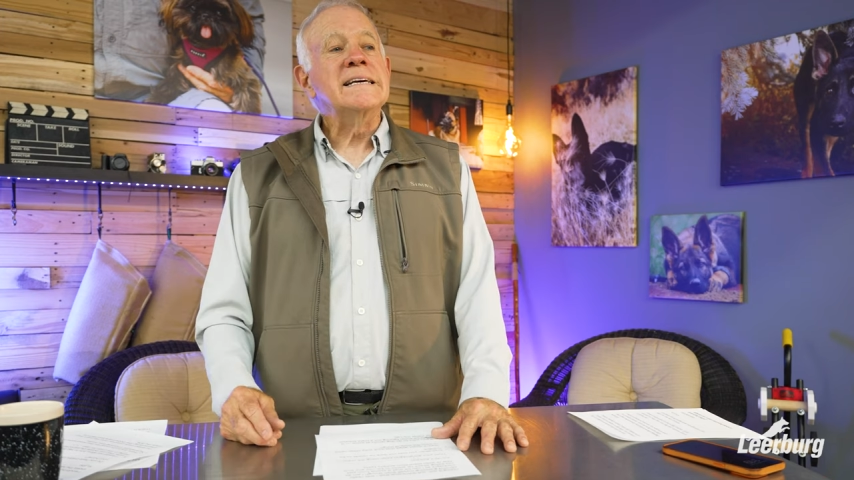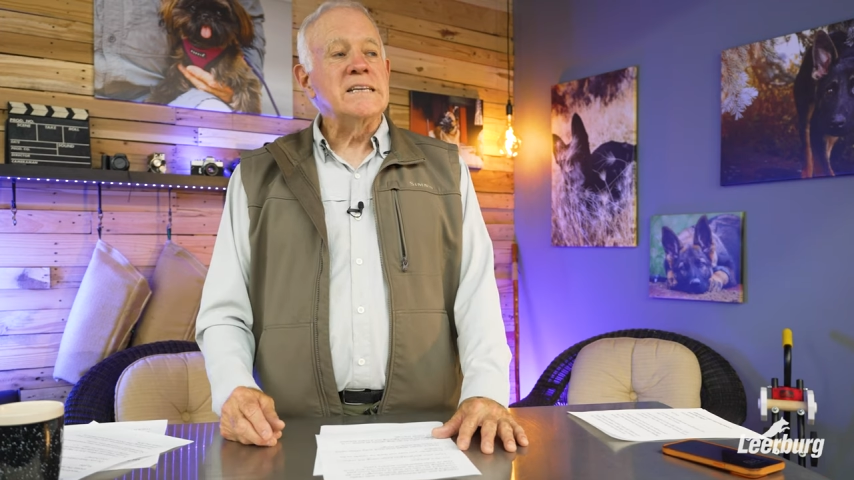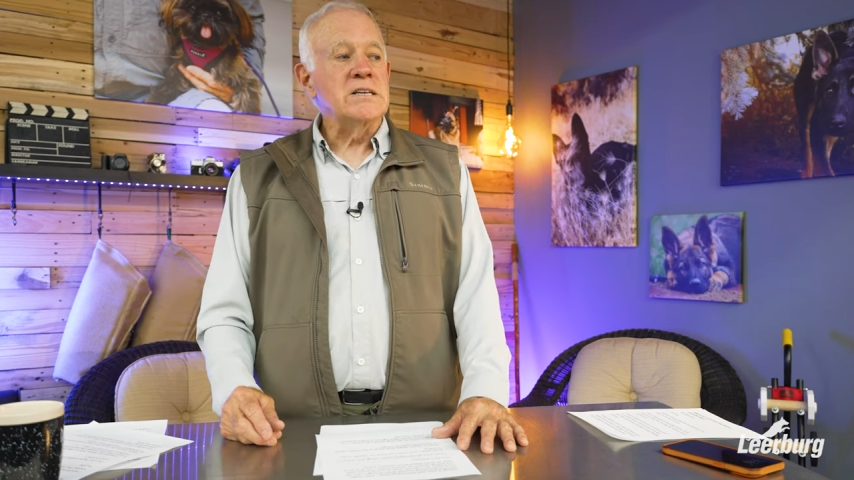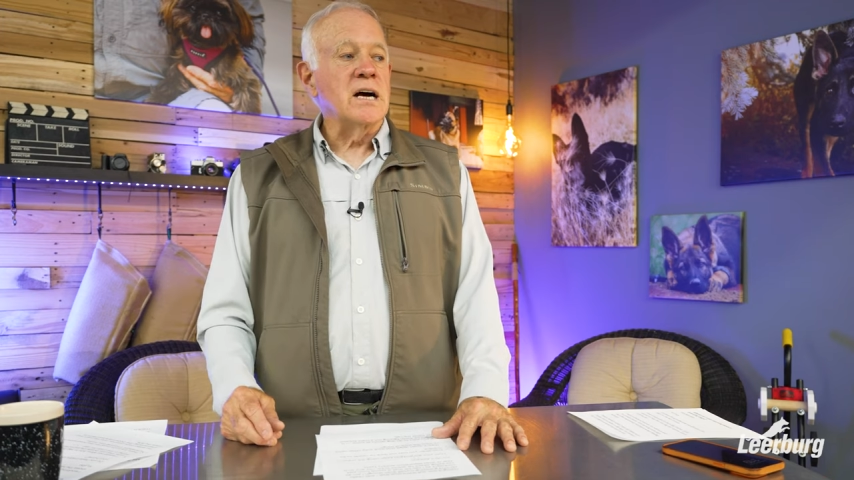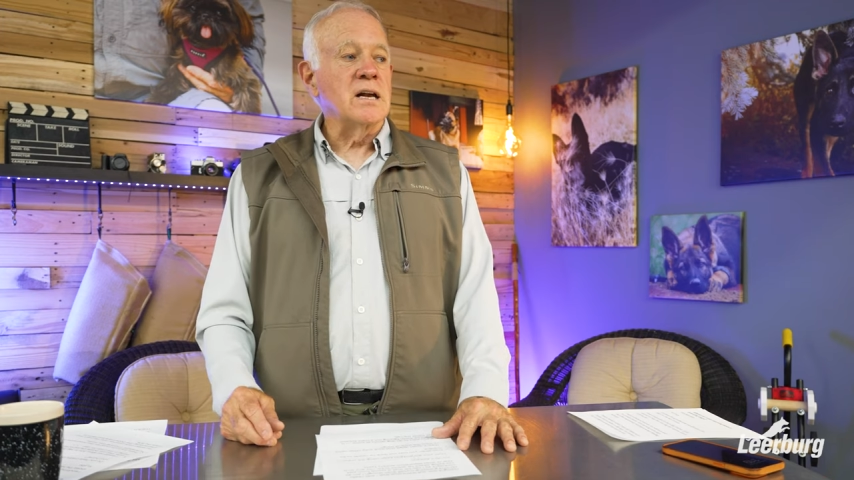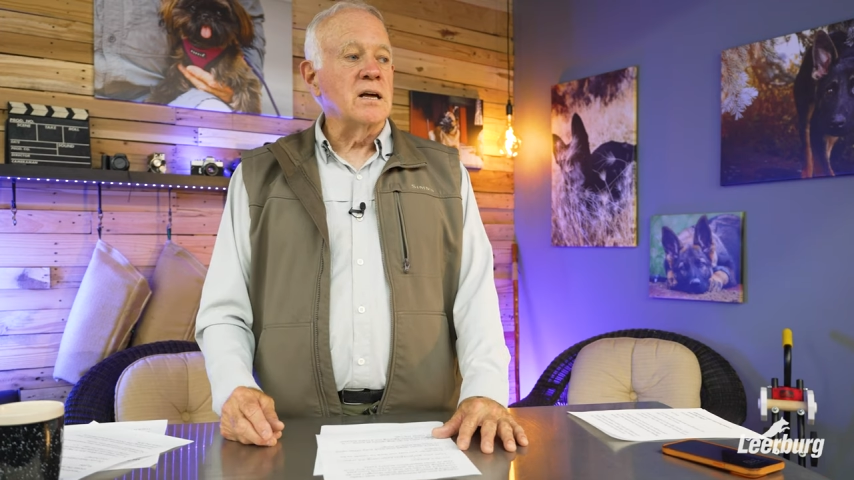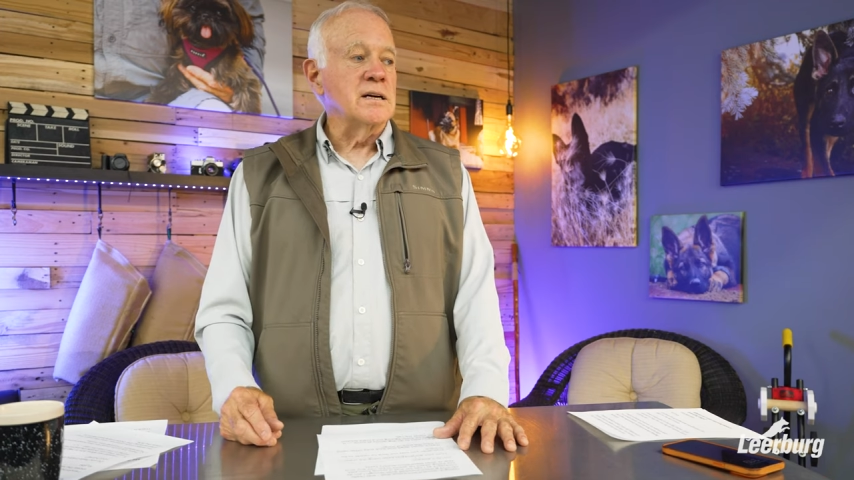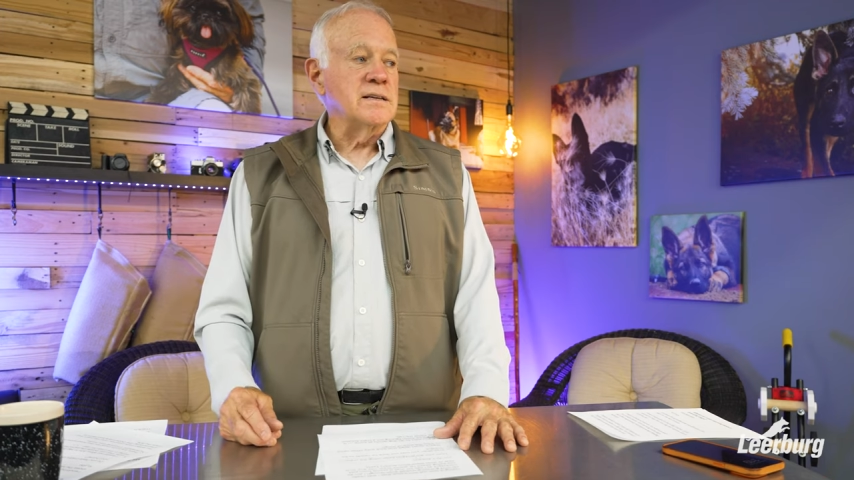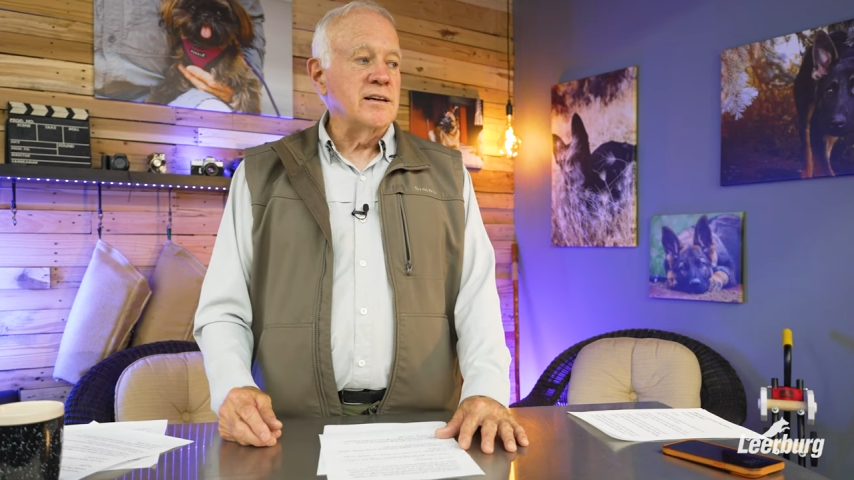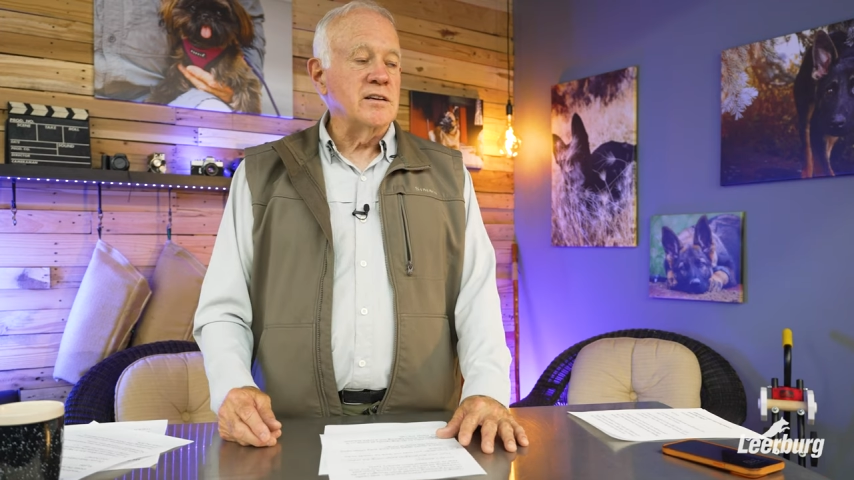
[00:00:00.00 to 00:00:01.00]
you know how
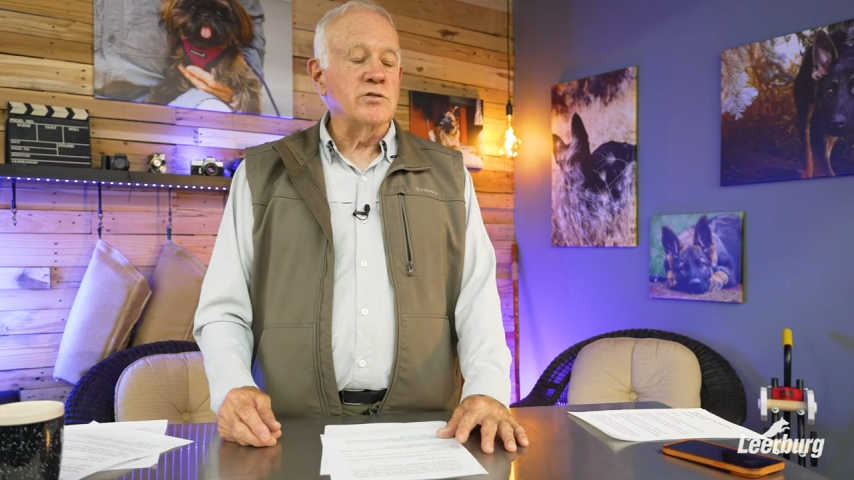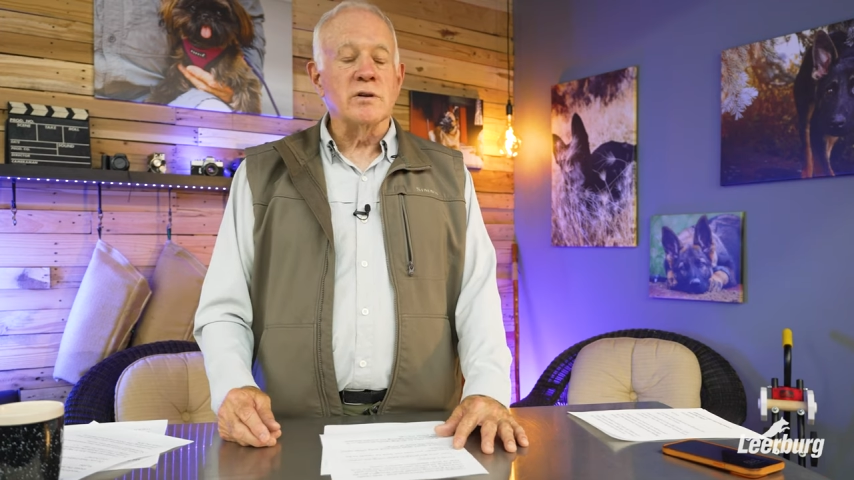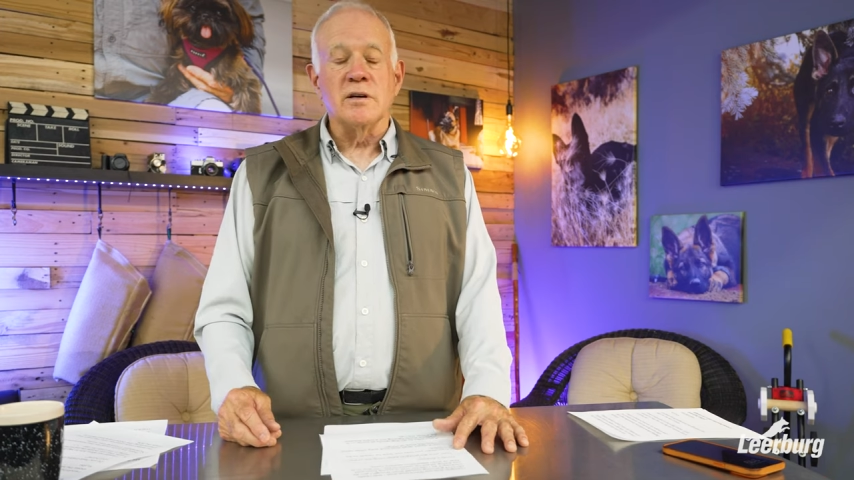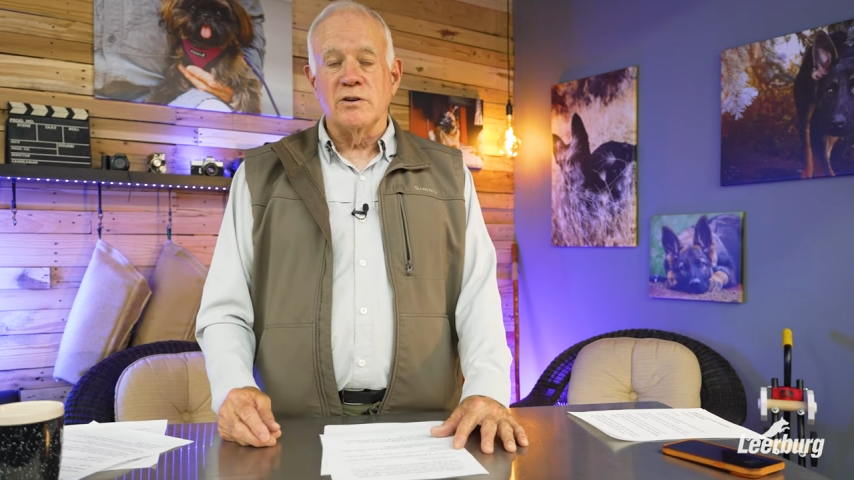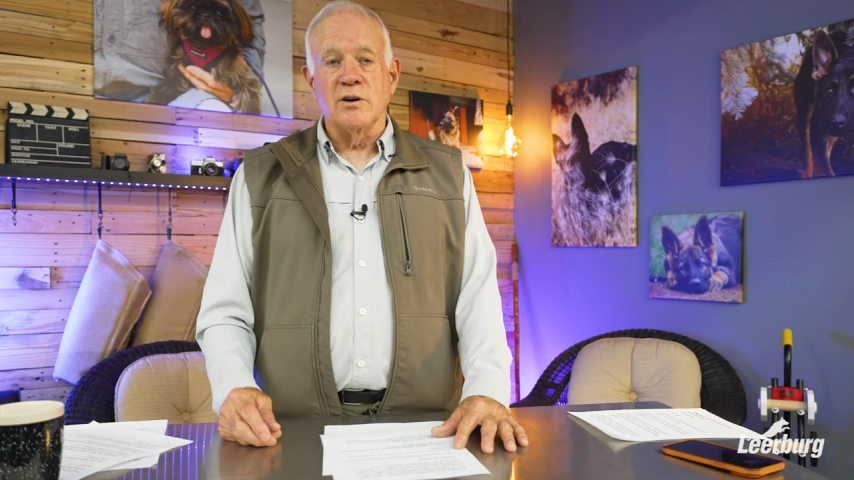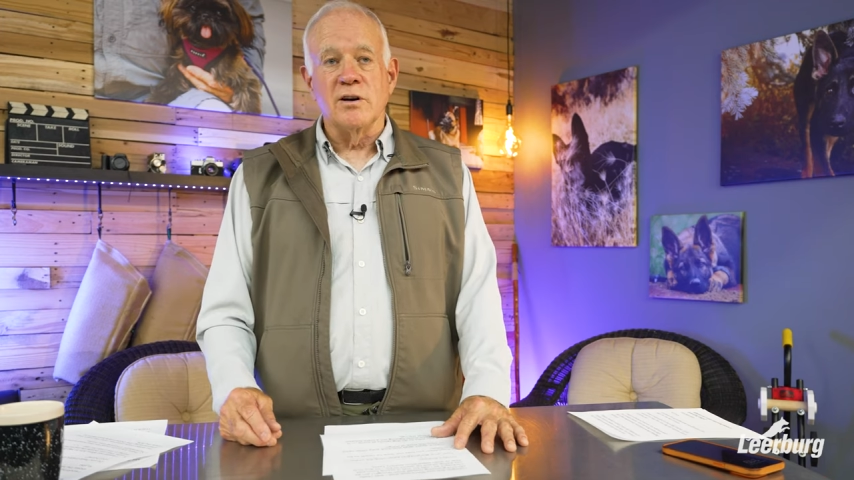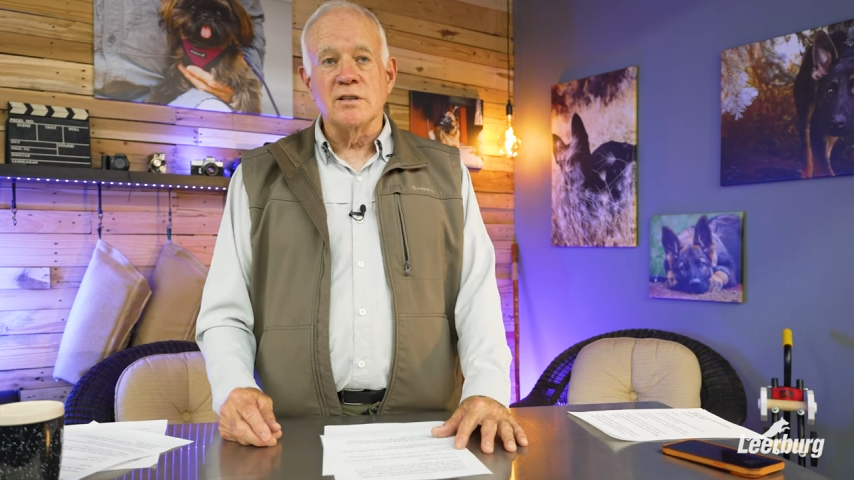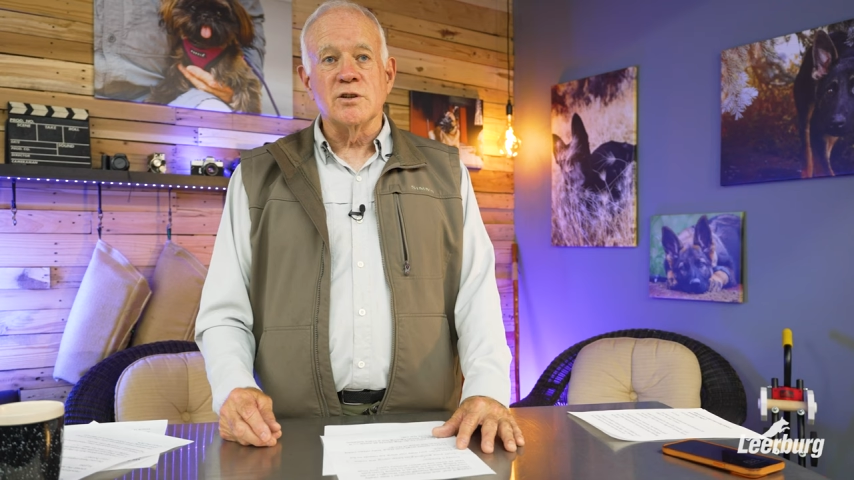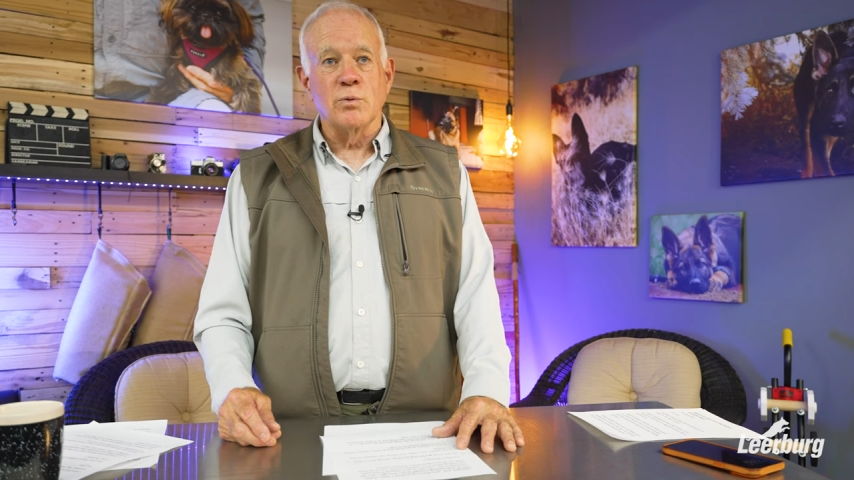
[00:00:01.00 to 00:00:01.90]
long it takes a dog